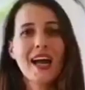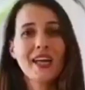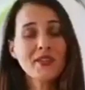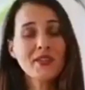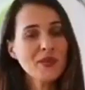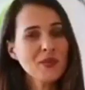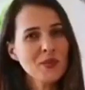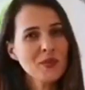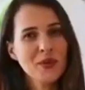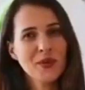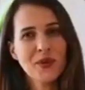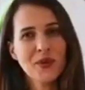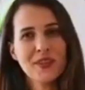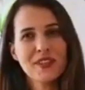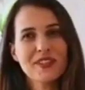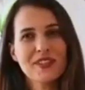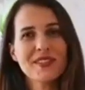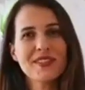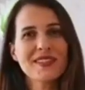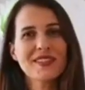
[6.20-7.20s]
I
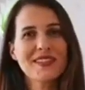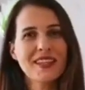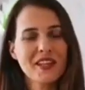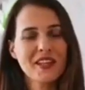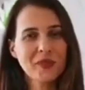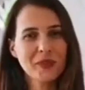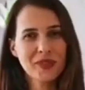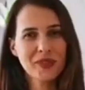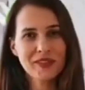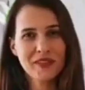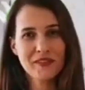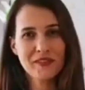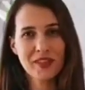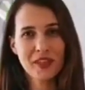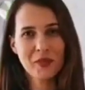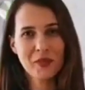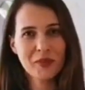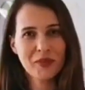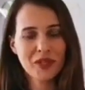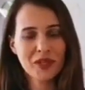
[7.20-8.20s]
support the Sustainable
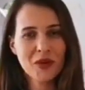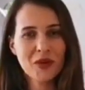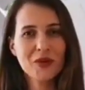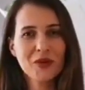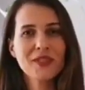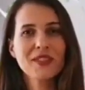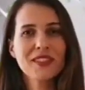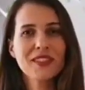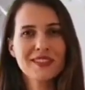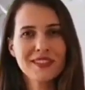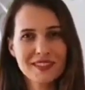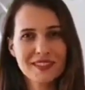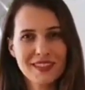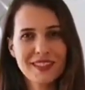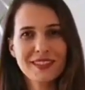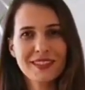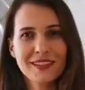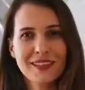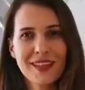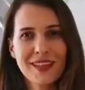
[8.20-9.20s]
Development Goal 16